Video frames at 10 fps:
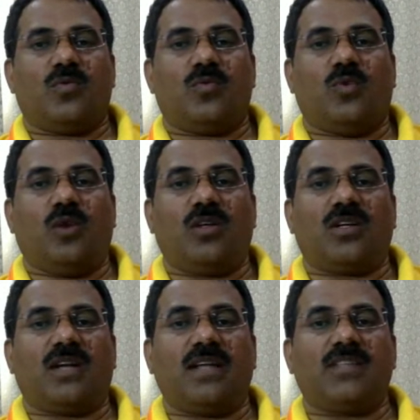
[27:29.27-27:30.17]
what
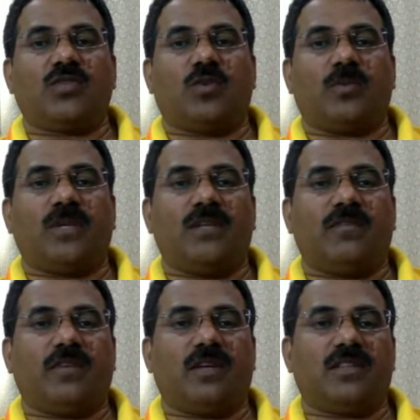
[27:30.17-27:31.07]
Christ obtained
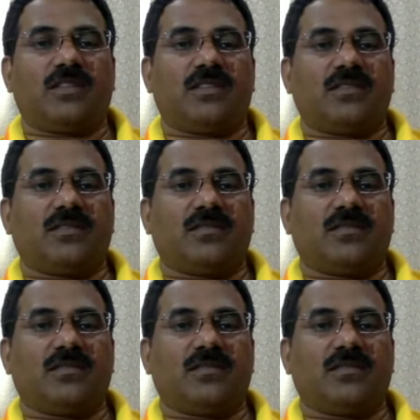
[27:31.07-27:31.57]
for us.